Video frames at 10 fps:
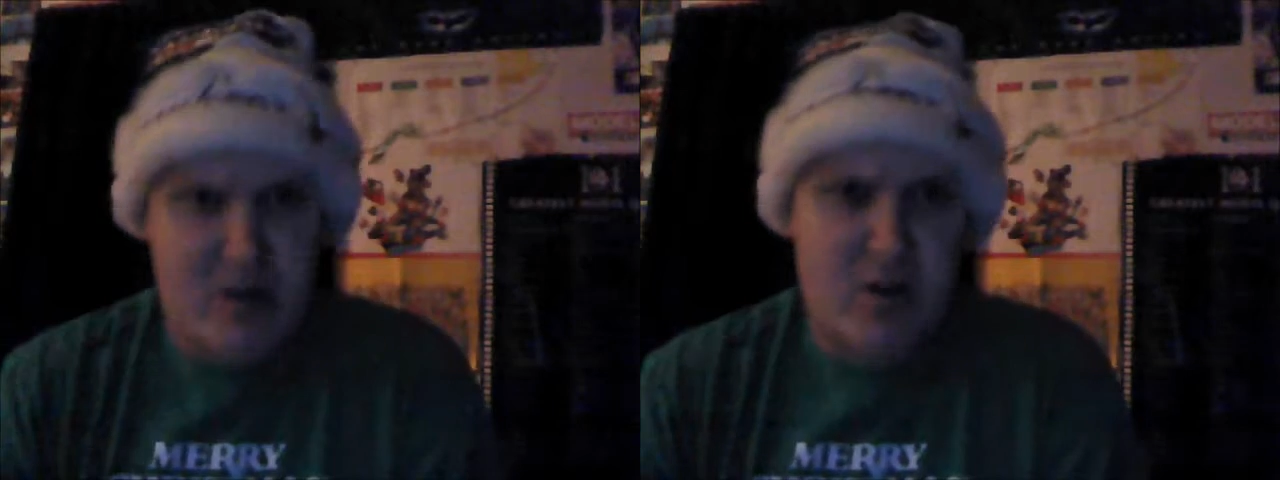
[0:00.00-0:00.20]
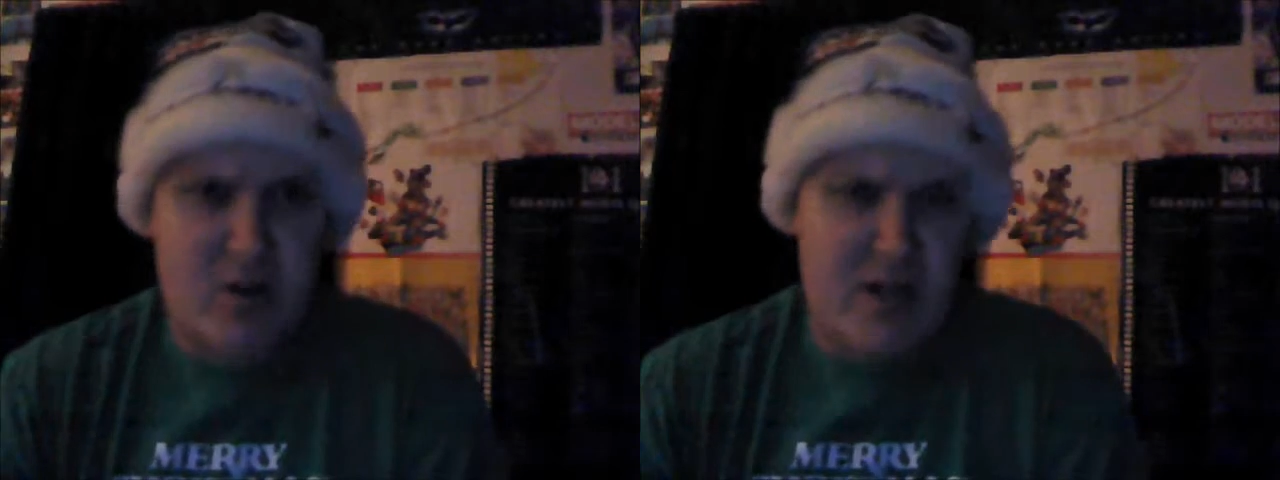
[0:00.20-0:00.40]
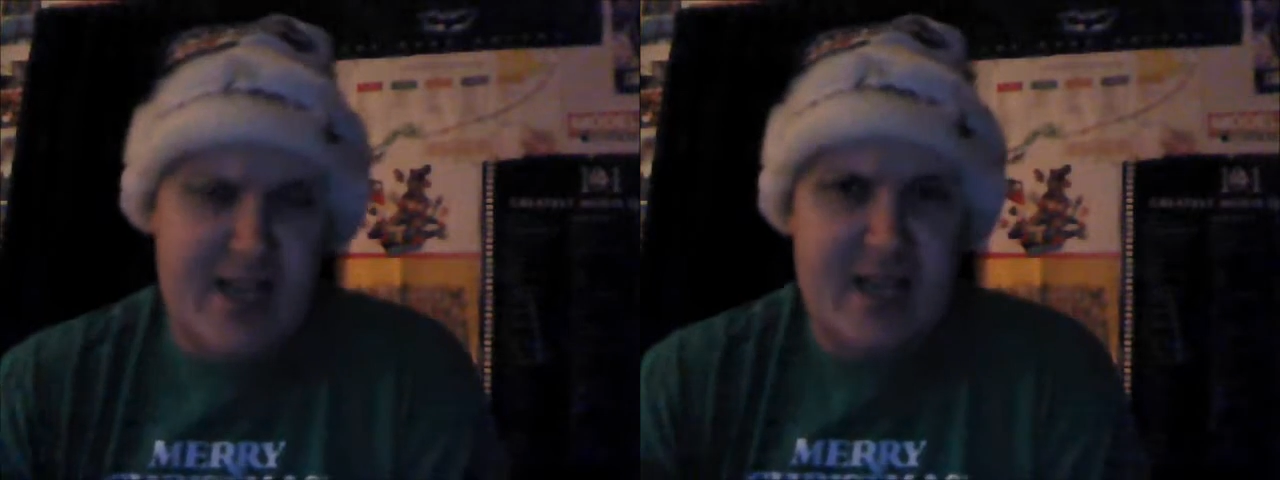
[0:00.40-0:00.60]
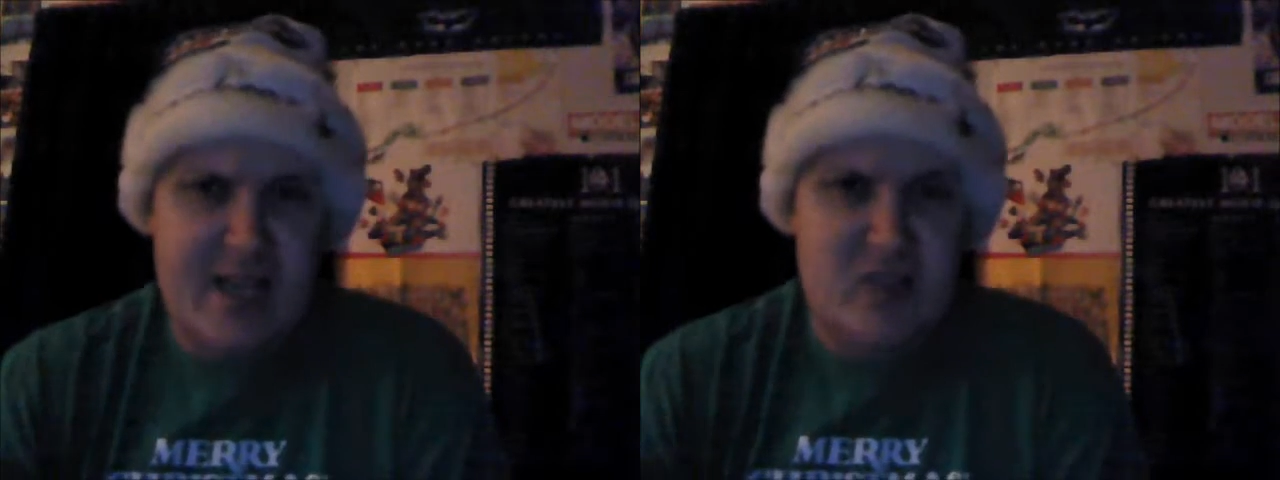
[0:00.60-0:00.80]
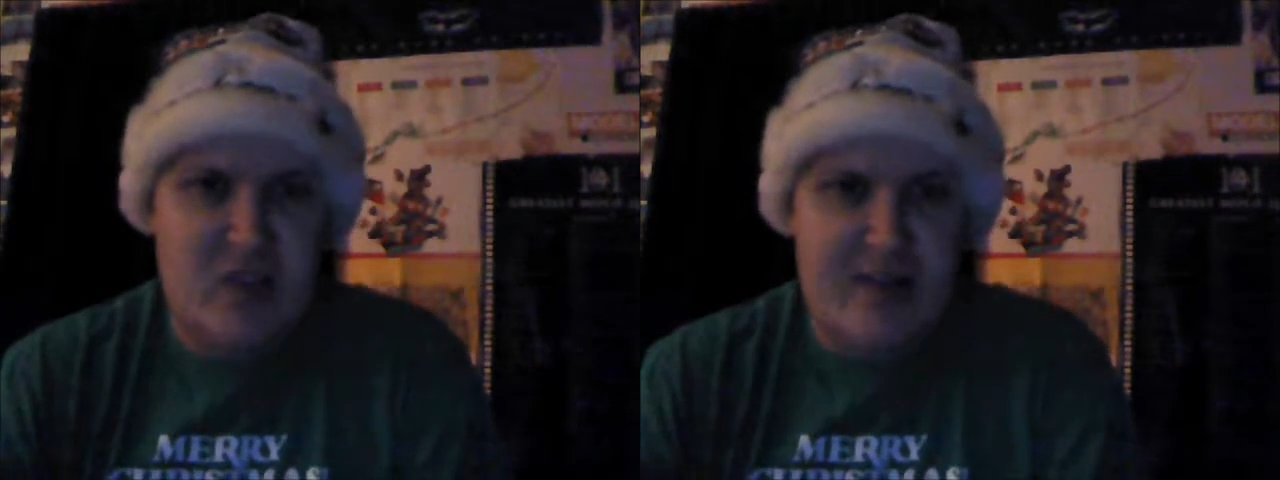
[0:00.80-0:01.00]
and all that kind
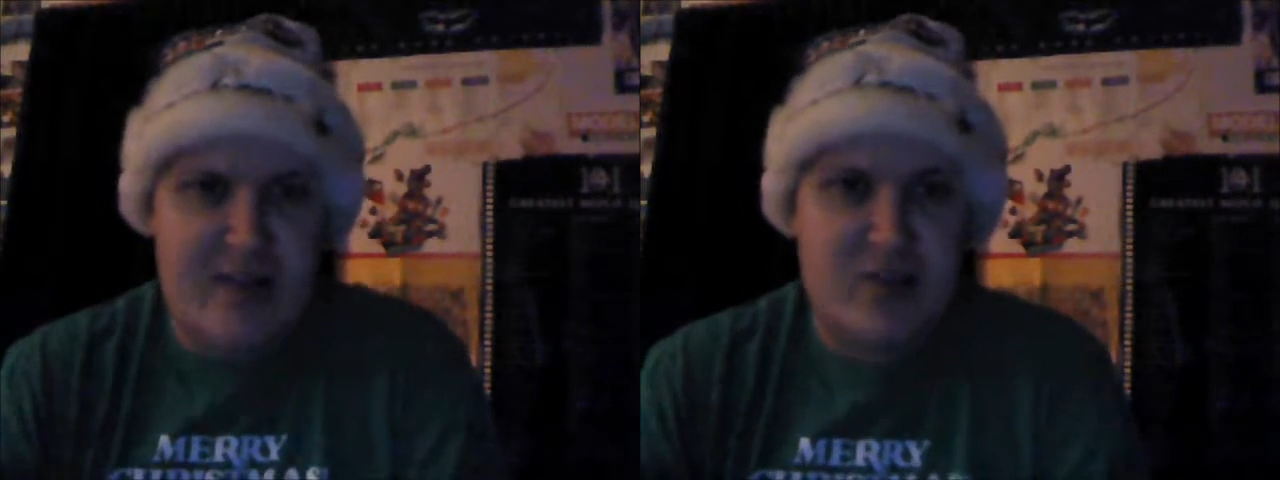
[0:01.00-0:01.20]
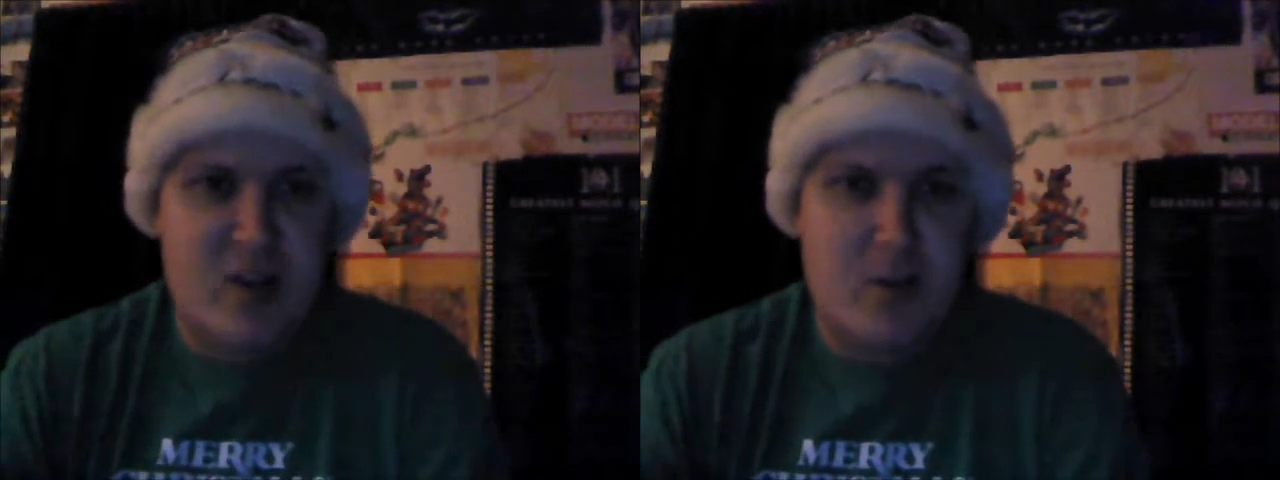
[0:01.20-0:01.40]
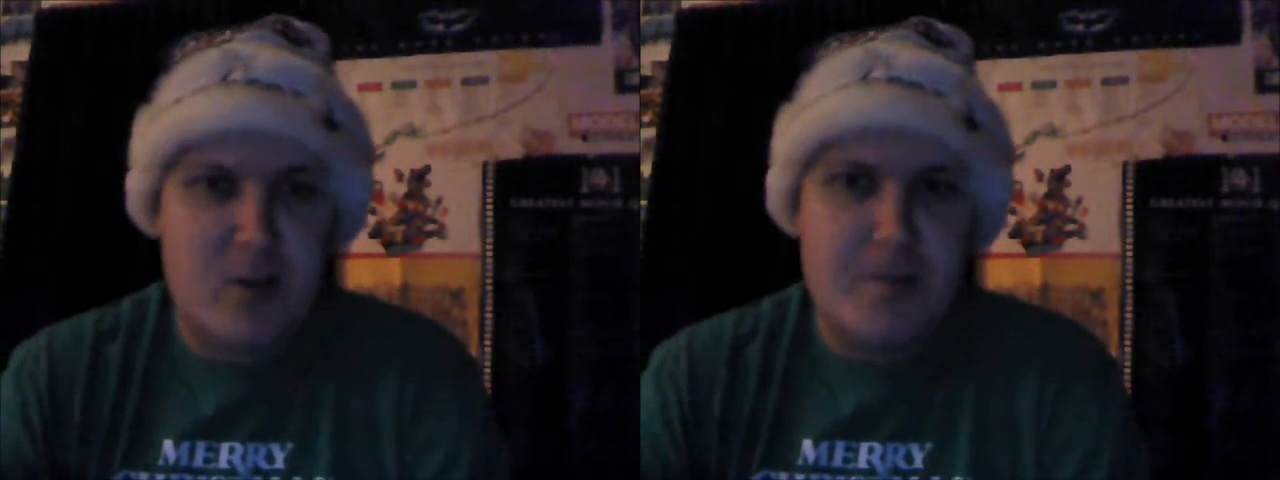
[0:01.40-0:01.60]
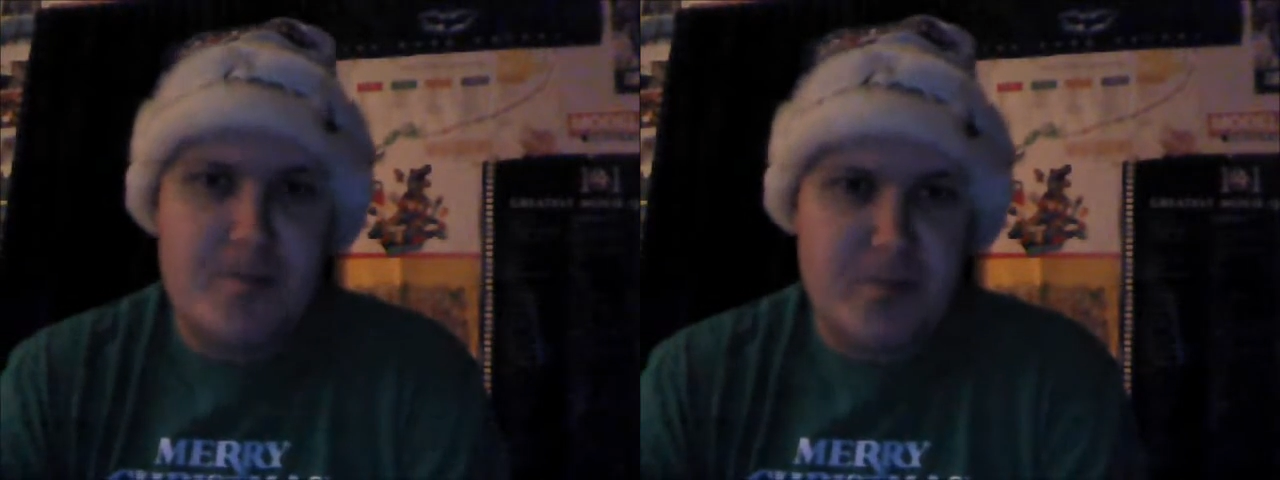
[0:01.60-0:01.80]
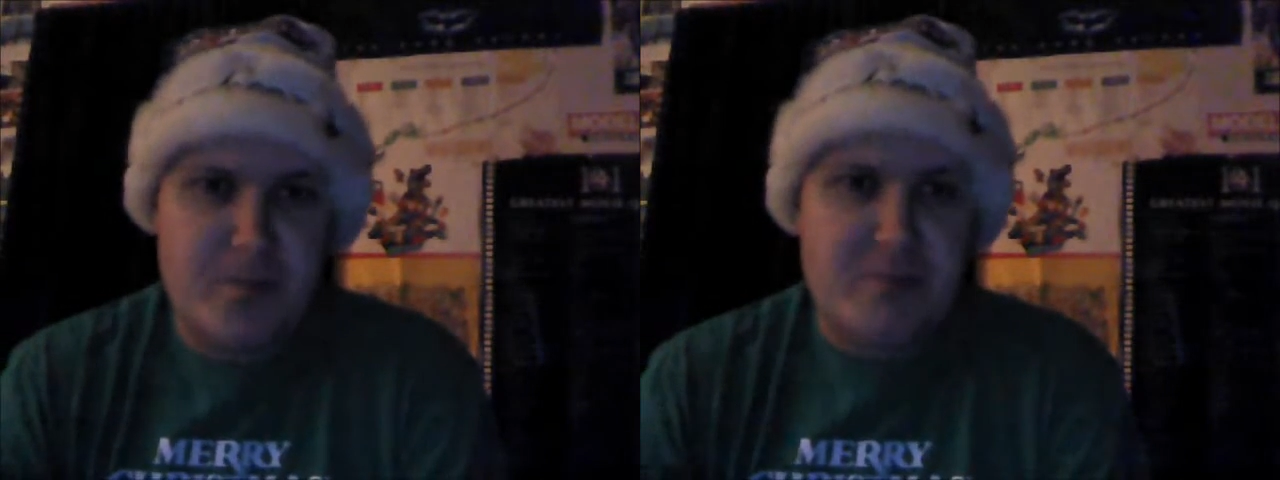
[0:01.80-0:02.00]
of stuff. So,
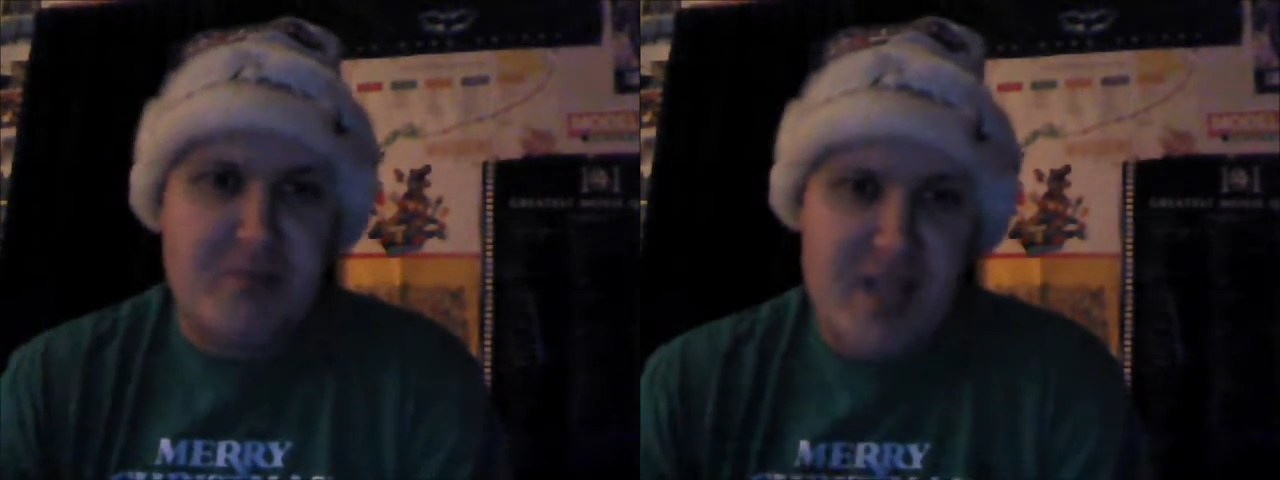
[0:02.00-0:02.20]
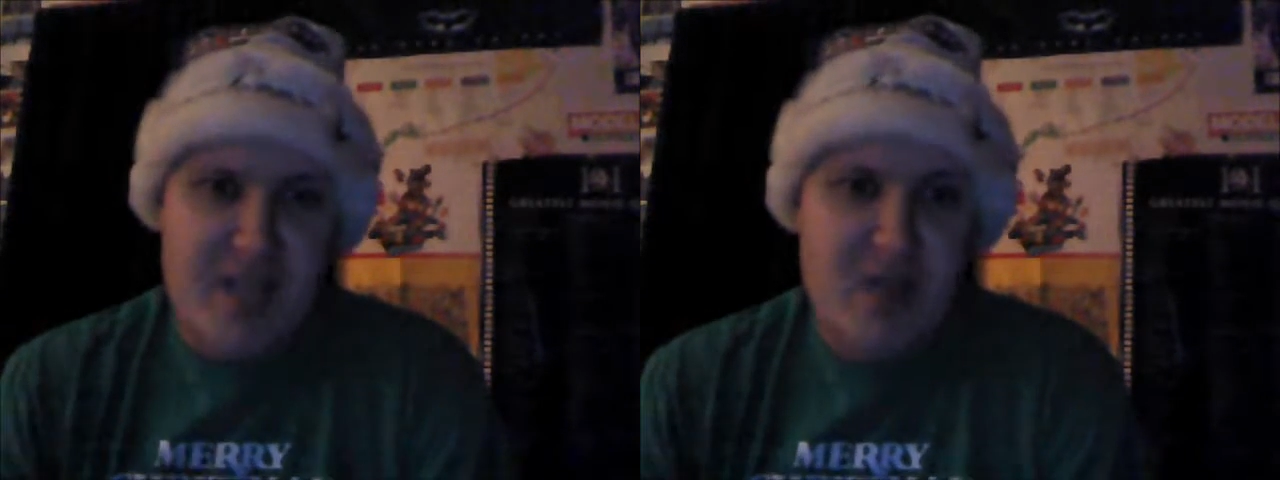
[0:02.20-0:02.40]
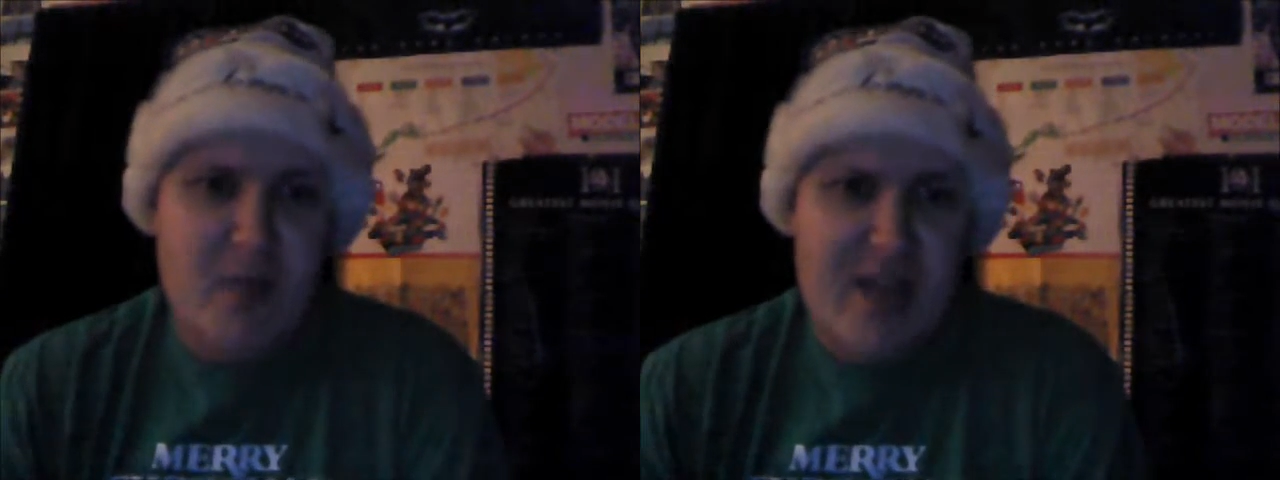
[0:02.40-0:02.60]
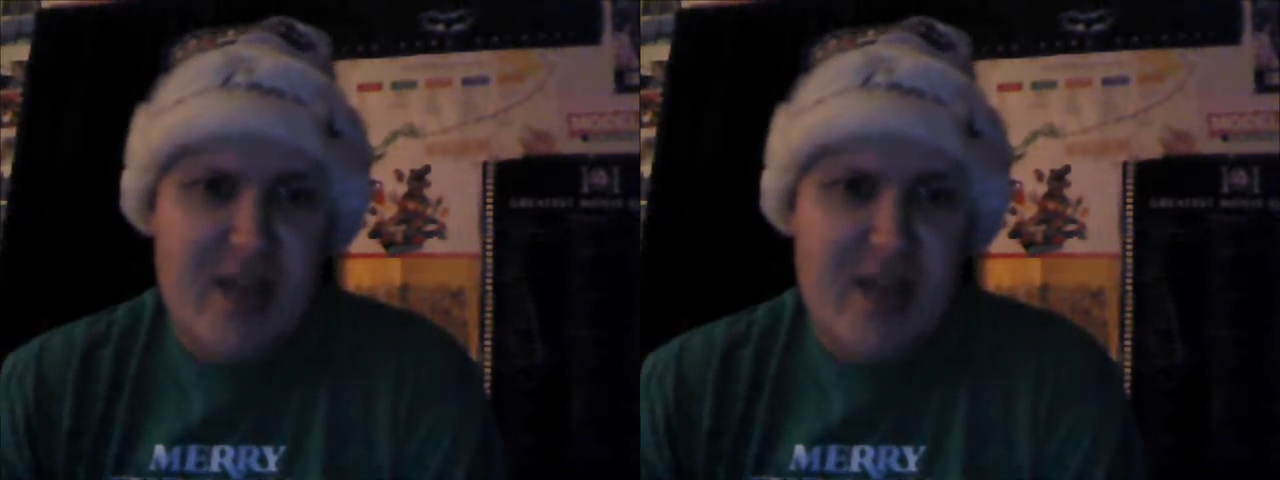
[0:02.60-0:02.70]
in a way,